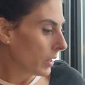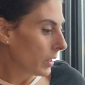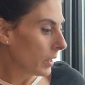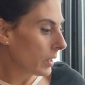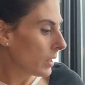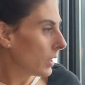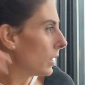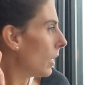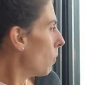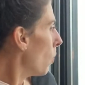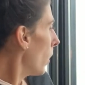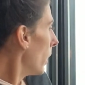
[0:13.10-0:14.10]
It's
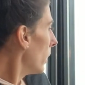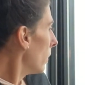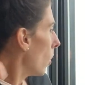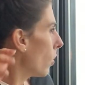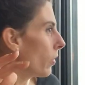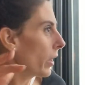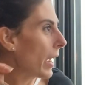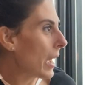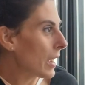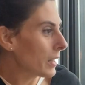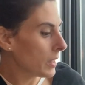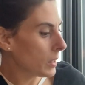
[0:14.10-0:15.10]
somewhat
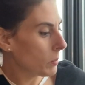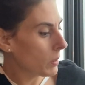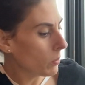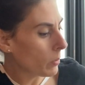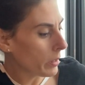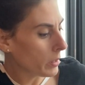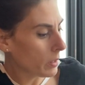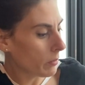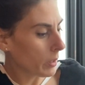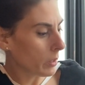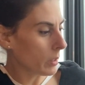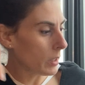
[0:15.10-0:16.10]
overcast. It's been a
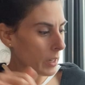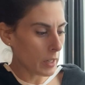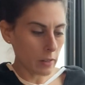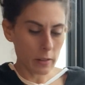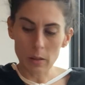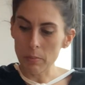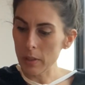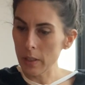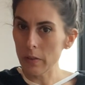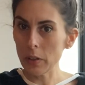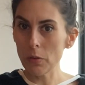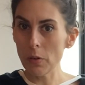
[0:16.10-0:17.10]
relatively good day here in the
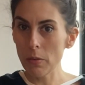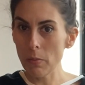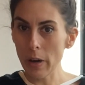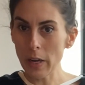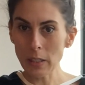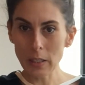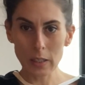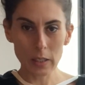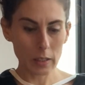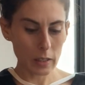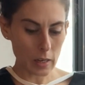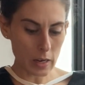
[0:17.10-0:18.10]
Pacific Northwest.
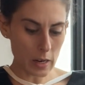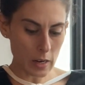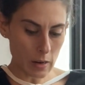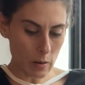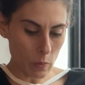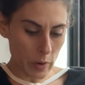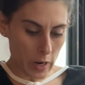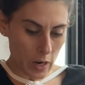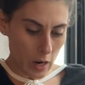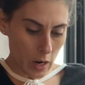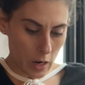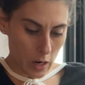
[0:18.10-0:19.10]
We
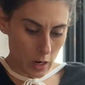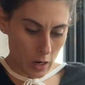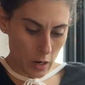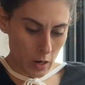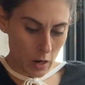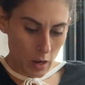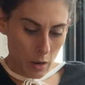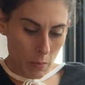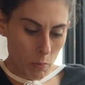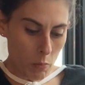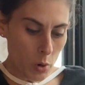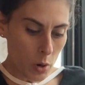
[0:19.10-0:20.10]
are
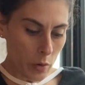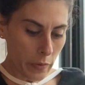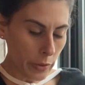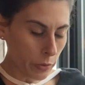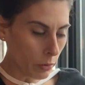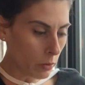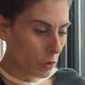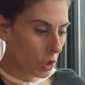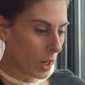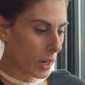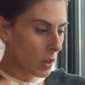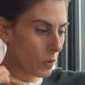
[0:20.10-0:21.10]
moving through
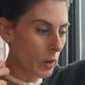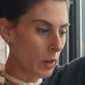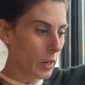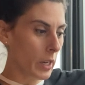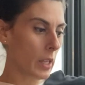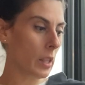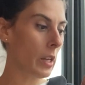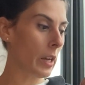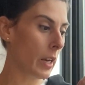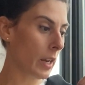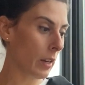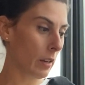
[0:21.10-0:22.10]
January
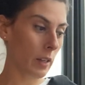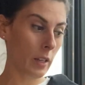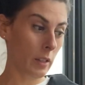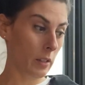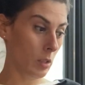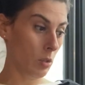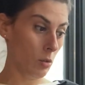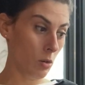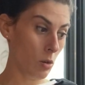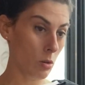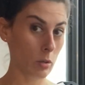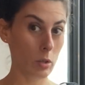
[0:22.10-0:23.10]
like it's
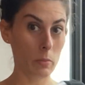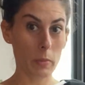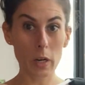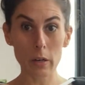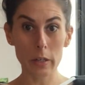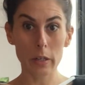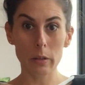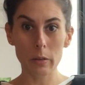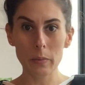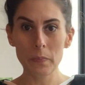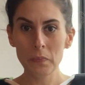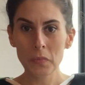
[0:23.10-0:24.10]
no tomorrow.